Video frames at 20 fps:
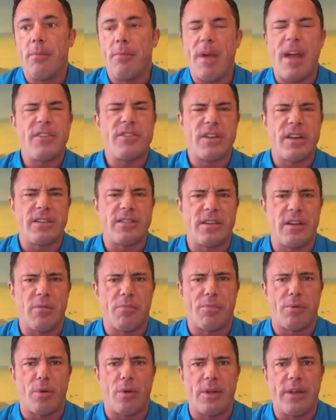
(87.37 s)
Imagine as an
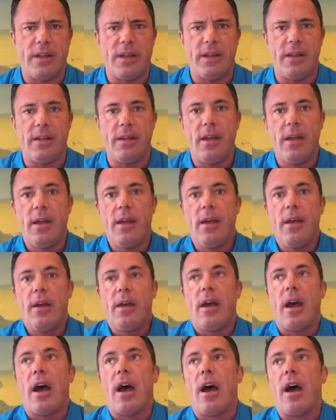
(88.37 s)
employee,
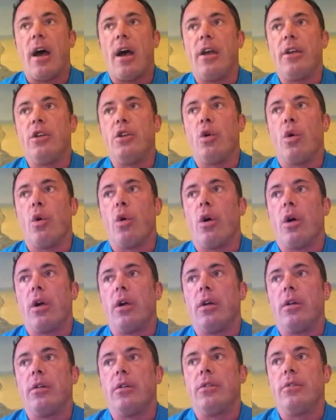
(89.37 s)

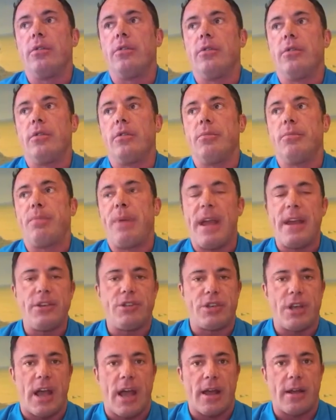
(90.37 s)
your
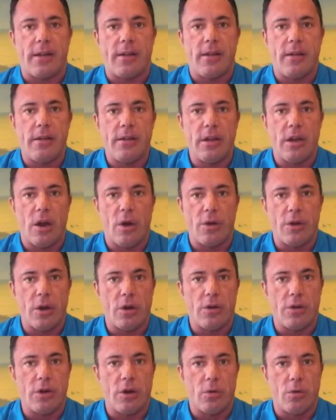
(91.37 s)
paycheck,
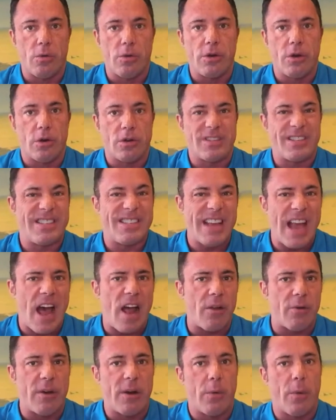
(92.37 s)
your
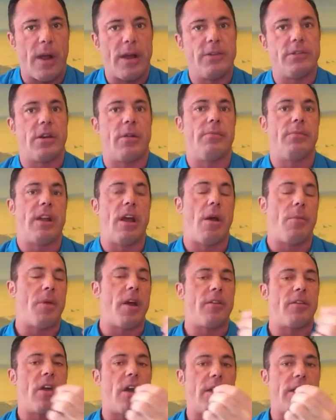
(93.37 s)
salary wage. Now, I'm
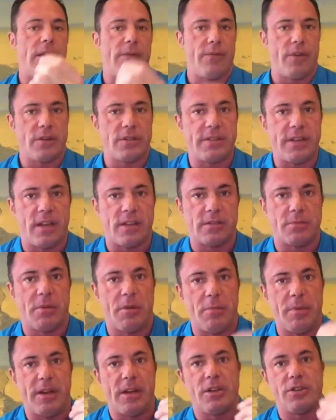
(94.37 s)
not talking if you're a
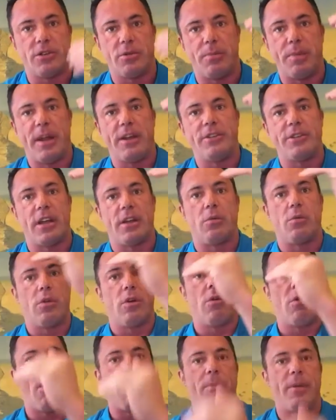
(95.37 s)
salesman because your paycheck
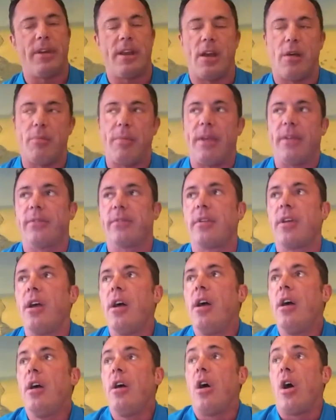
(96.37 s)
will go up and down based
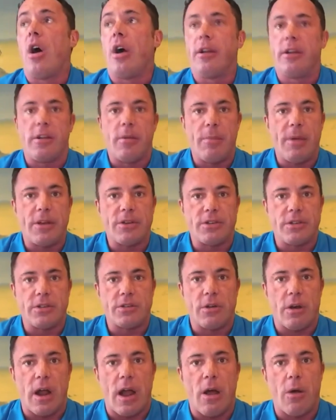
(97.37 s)
on
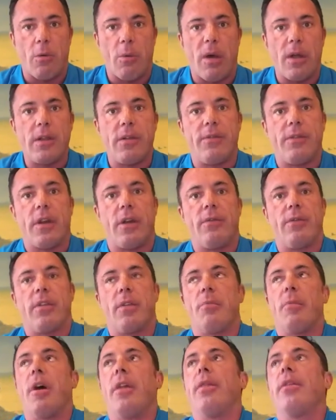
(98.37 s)
commissions or how well you've done for
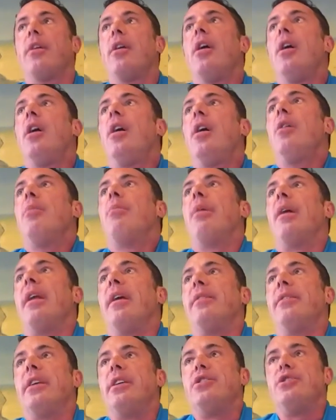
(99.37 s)
the month. But
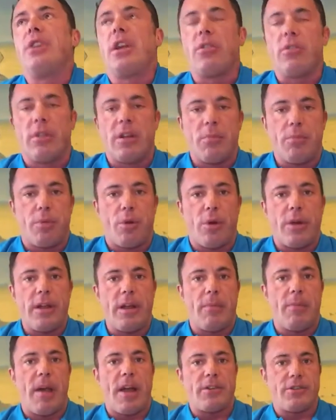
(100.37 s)
as a general
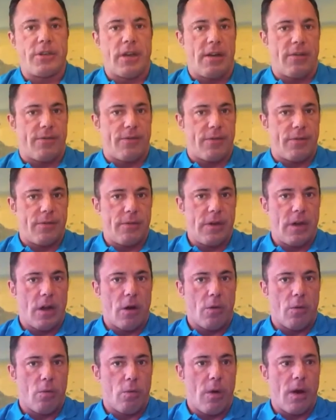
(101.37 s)
employee, imagine if,
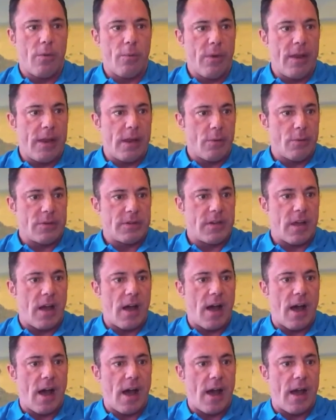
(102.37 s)
1 week it was
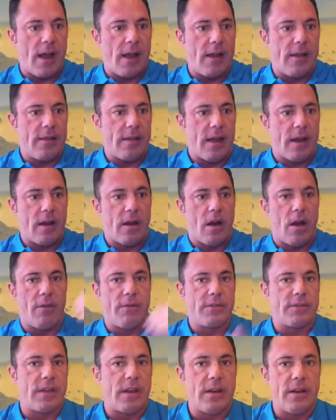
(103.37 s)
high, then all
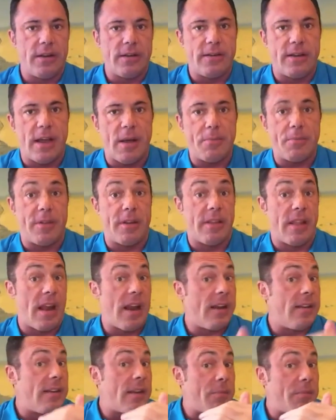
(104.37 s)
of a sudden it dipped, and
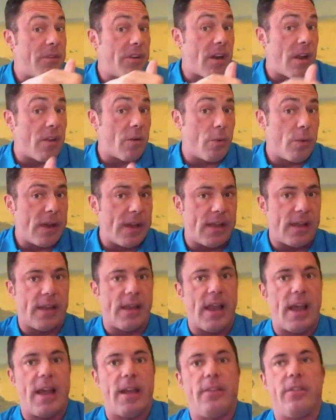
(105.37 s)
then it dipped another week
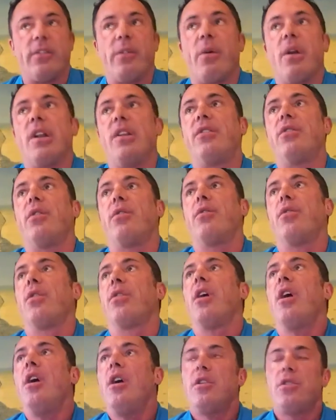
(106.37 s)
again, so on and so
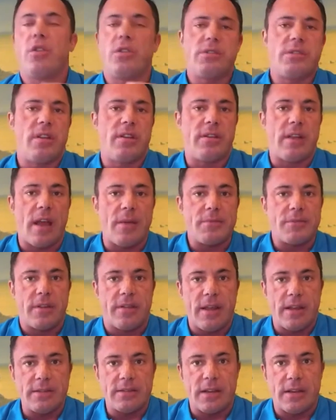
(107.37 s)
forth. Those are the types
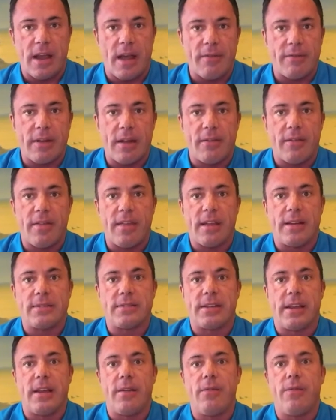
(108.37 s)
of things that you have to have thick
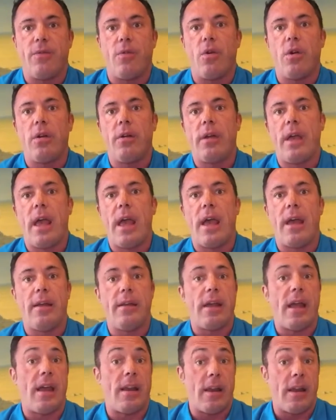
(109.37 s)
skin for
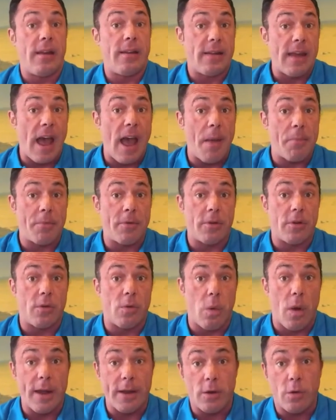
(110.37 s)
and adapt
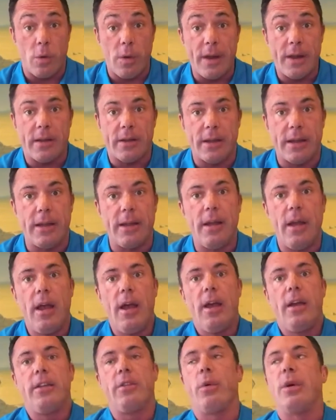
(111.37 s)
quite quickly
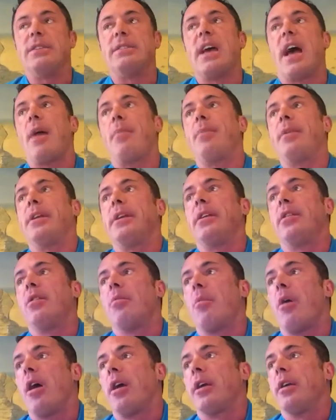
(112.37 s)
to what's happening in the
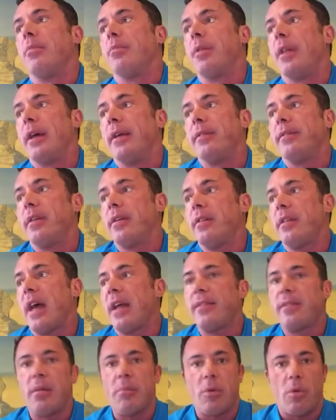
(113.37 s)
marketplace.
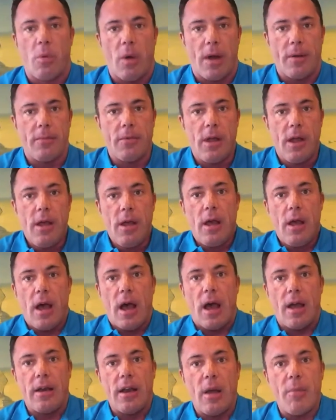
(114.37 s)
That's number one.
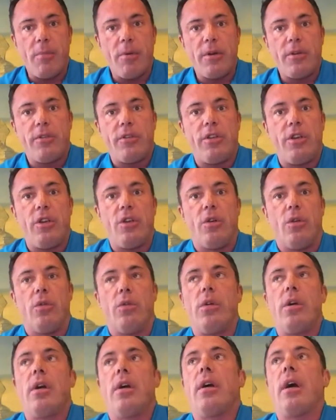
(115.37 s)
Number
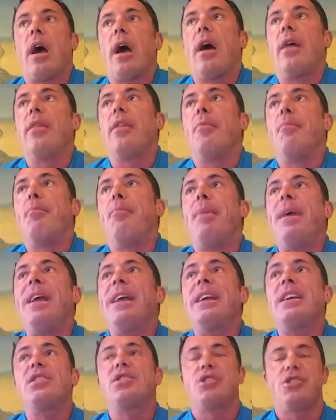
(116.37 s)
two, the
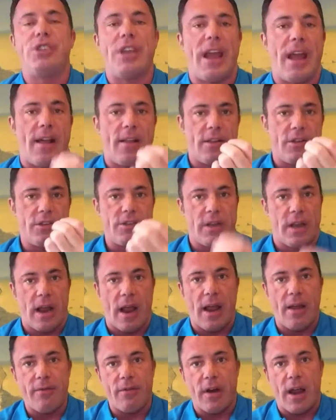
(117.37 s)
biggest challenge that
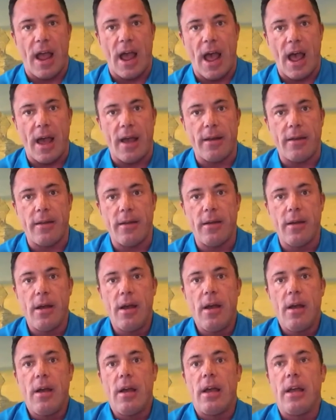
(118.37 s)
I ever had
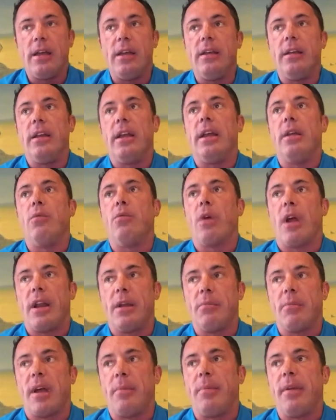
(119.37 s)
in
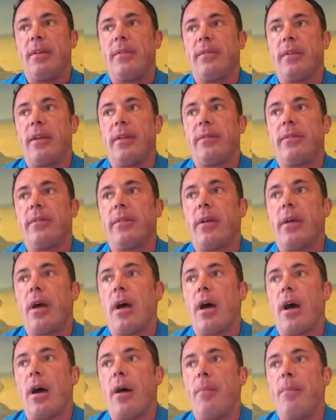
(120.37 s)
running my business
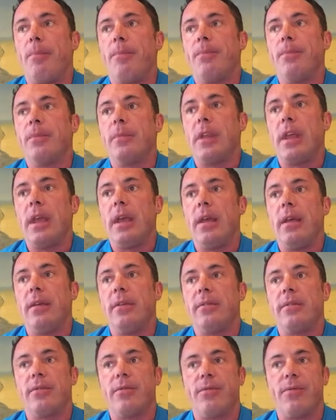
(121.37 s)

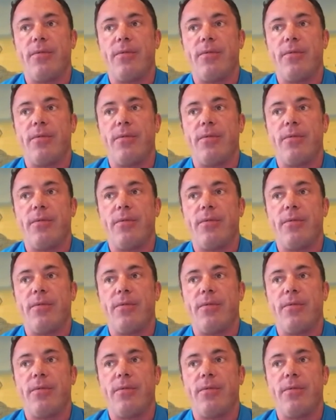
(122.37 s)
is